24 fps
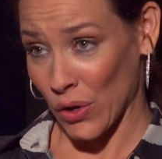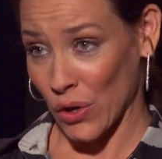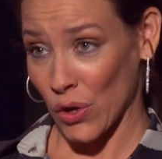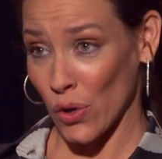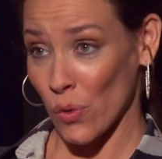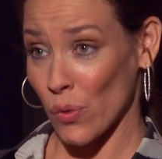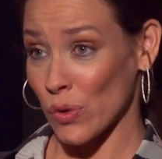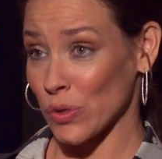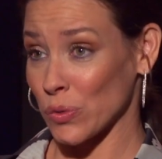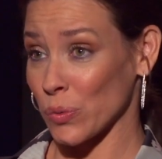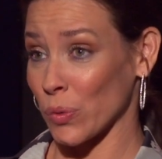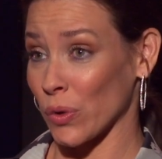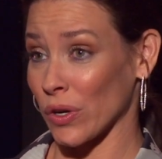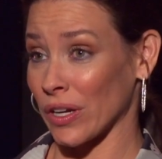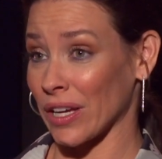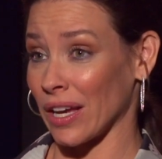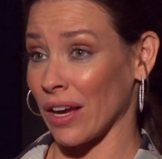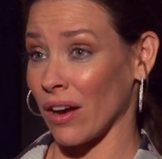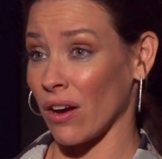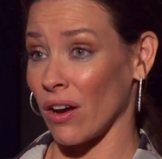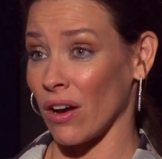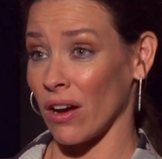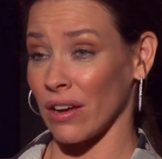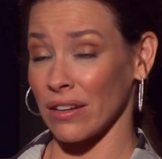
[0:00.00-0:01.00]
who was
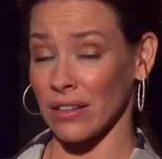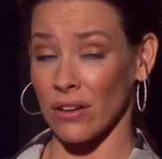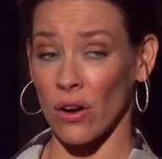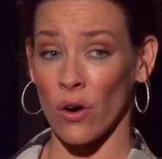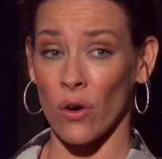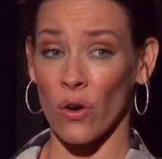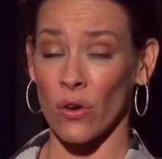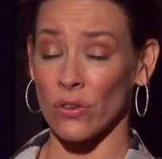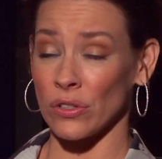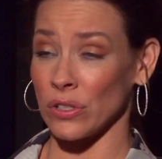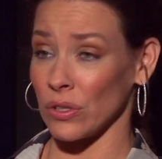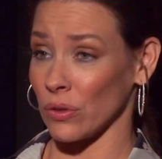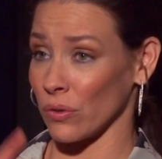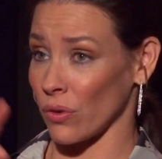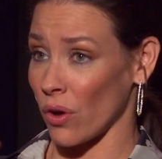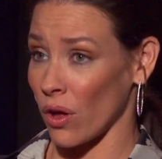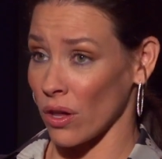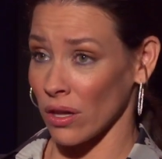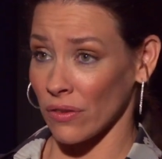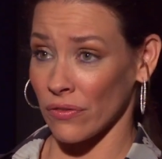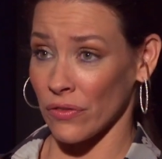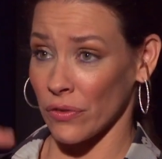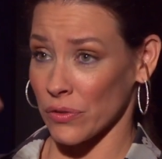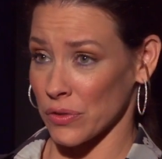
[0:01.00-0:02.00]
working on, you know,
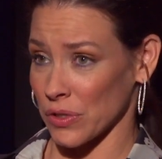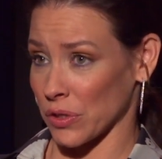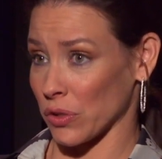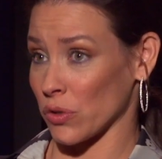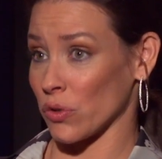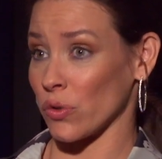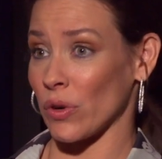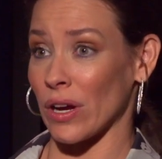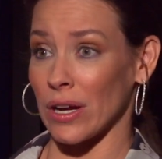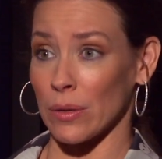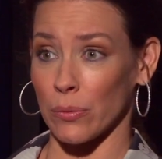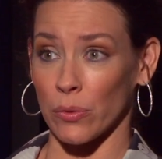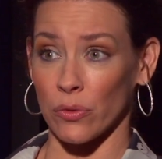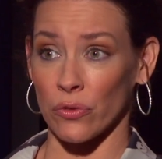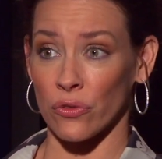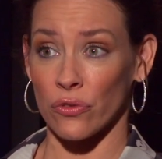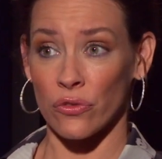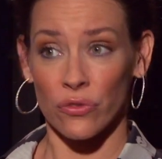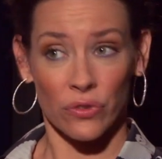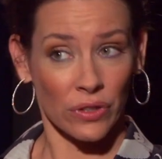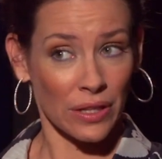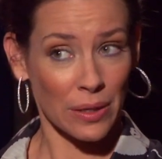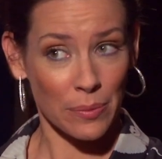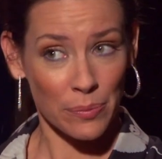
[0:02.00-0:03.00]
all of those incredible
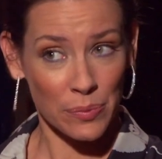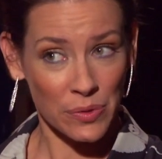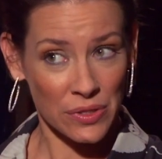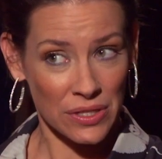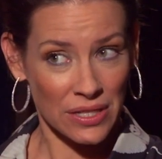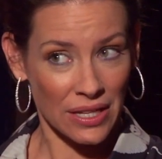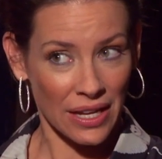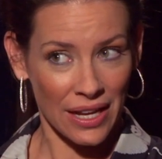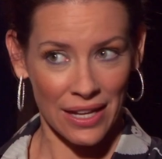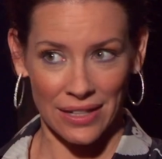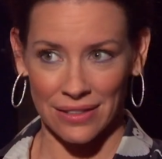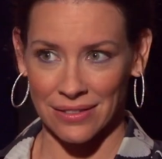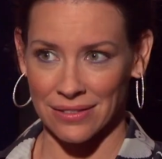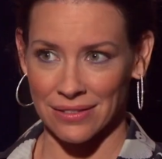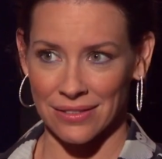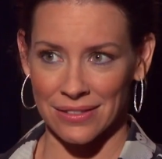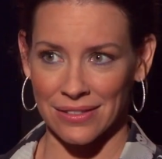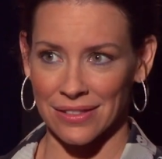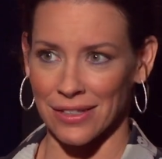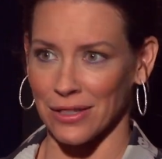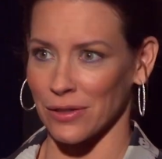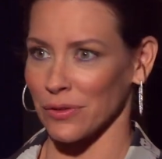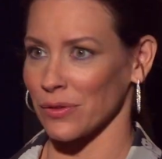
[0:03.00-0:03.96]
flips and, you